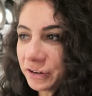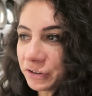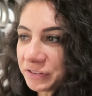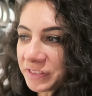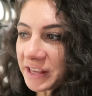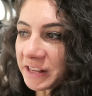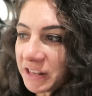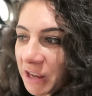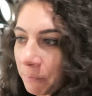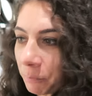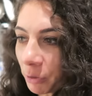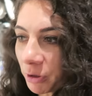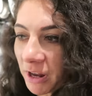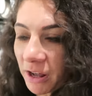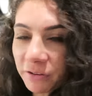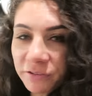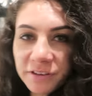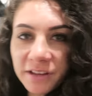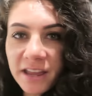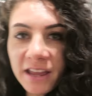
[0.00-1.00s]
I don't think they
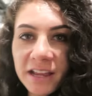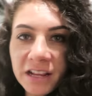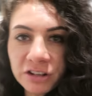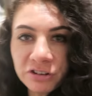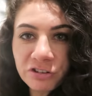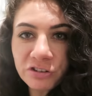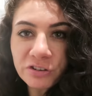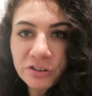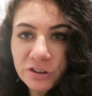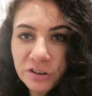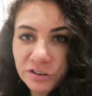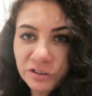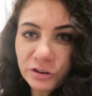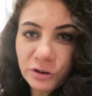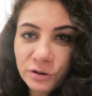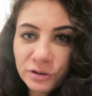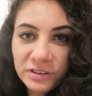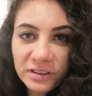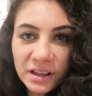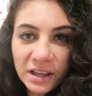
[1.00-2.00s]
pronounce the H.
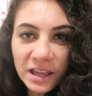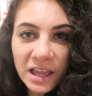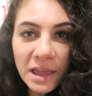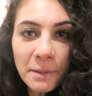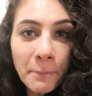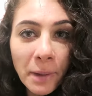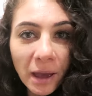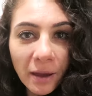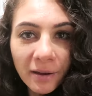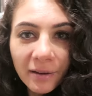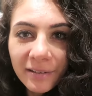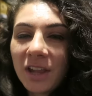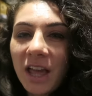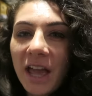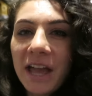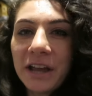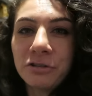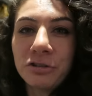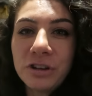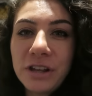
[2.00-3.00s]
So it's like Emma?
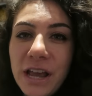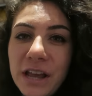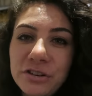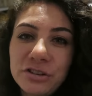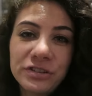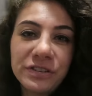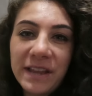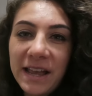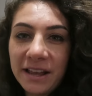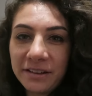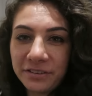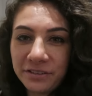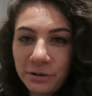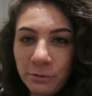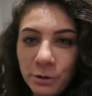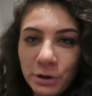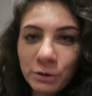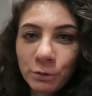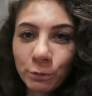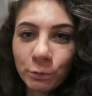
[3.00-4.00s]
Actually, I just asked
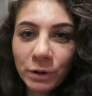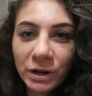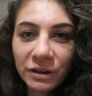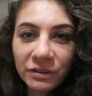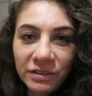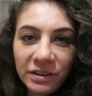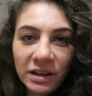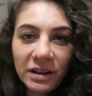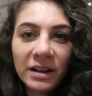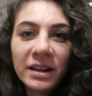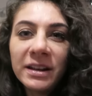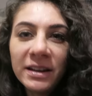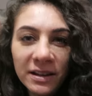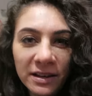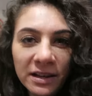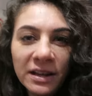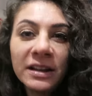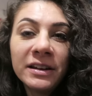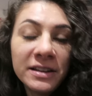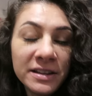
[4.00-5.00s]
someone who works here and,
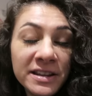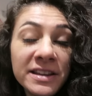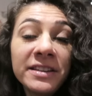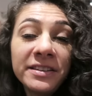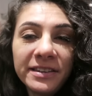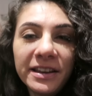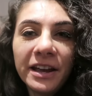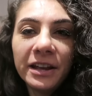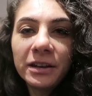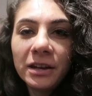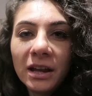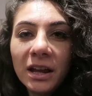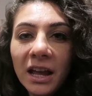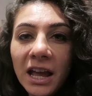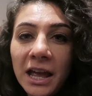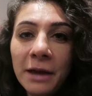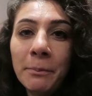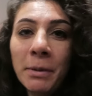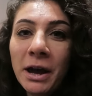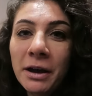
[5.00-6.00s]
and he said
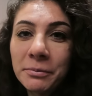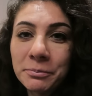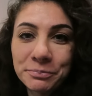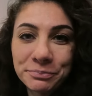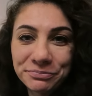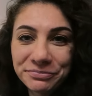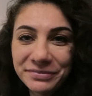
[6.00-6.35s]
Emma.